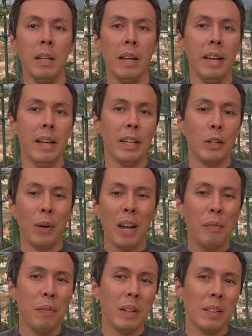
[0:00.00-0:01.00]

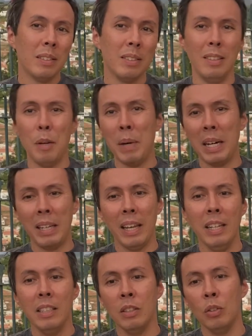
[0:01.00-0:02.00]
Graphics,
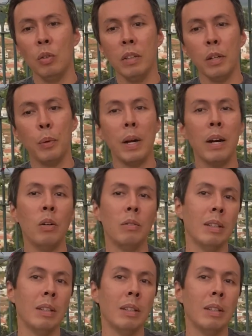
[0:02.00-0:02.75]
demarcations on the ground,